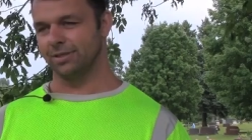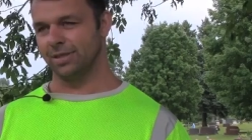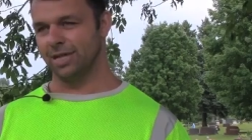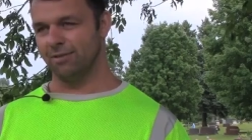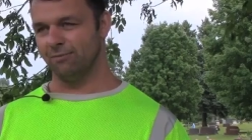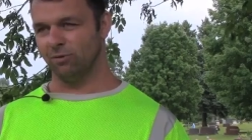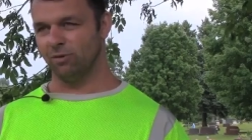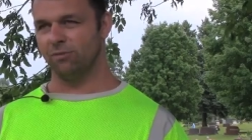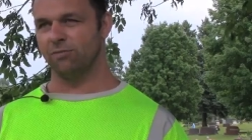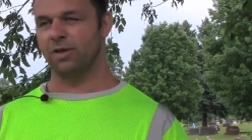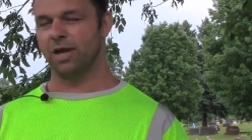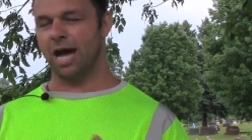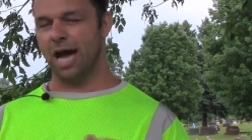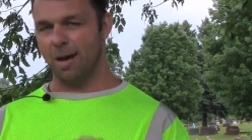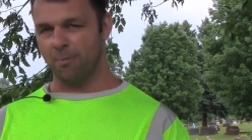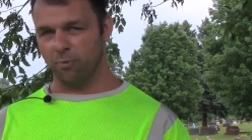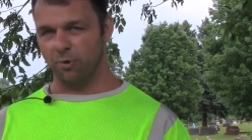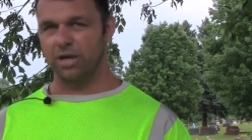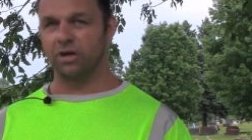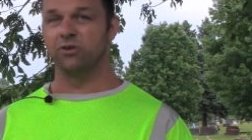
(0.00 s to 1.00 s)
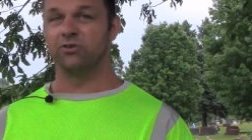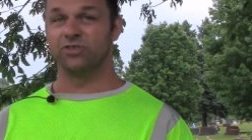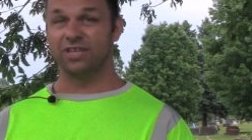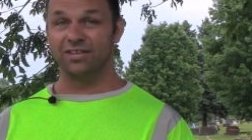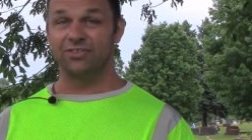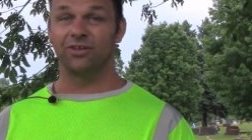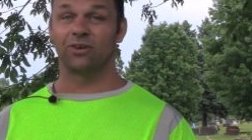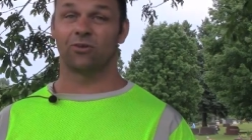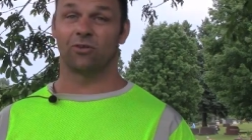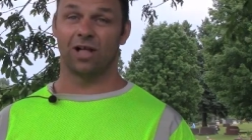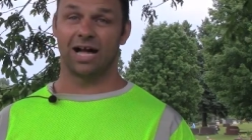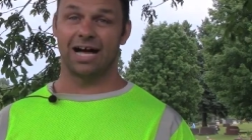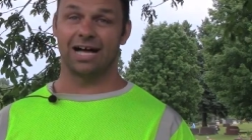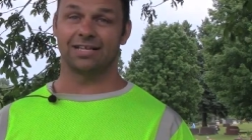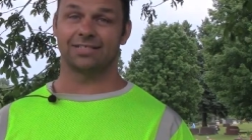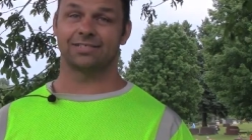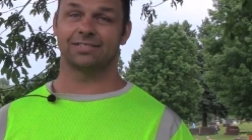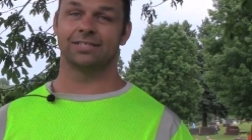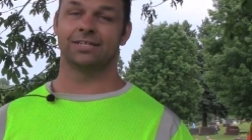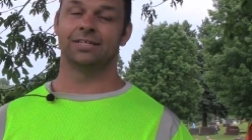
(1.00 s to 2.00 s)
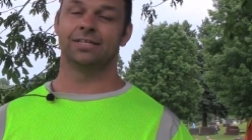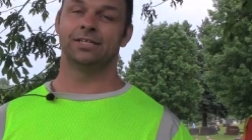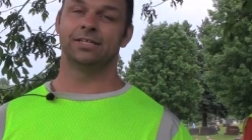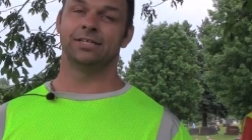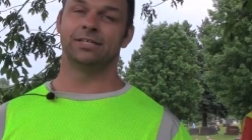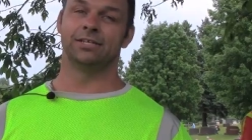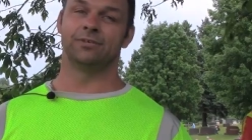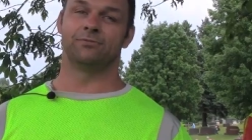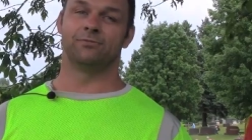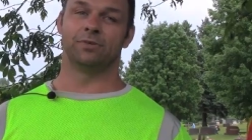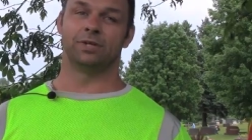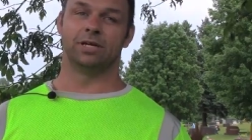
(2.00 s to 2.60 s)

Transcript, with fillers: level of the operators in the class. If,